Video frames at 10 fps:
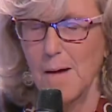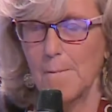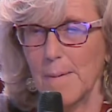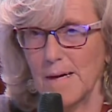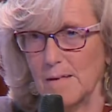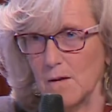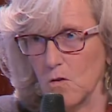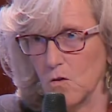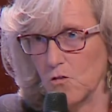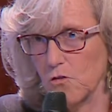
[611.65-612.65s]
But
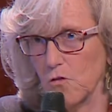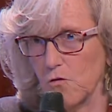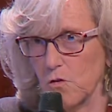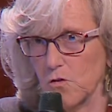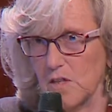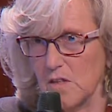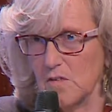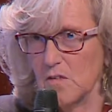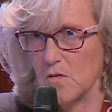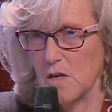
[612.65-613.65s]
also for
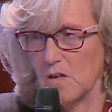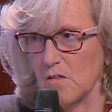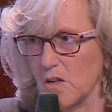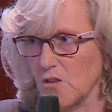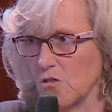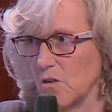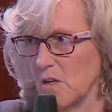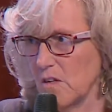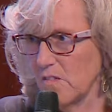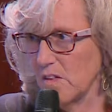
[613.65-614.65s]
this organization
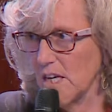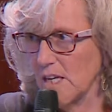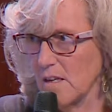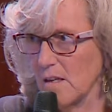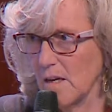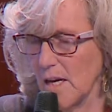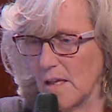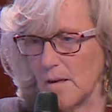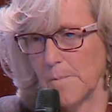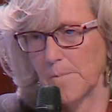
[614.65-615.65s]
is stated
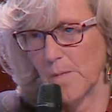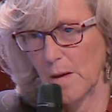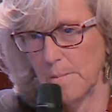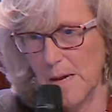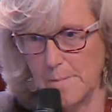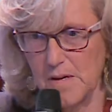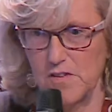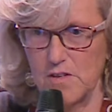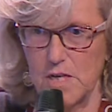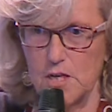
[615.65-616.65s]
that member
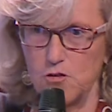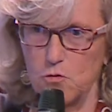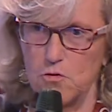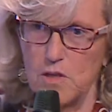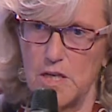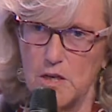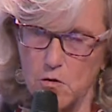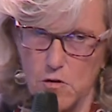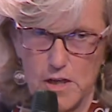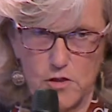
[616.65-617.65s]
states should
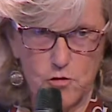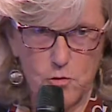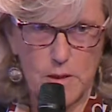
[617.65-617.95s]
encourage to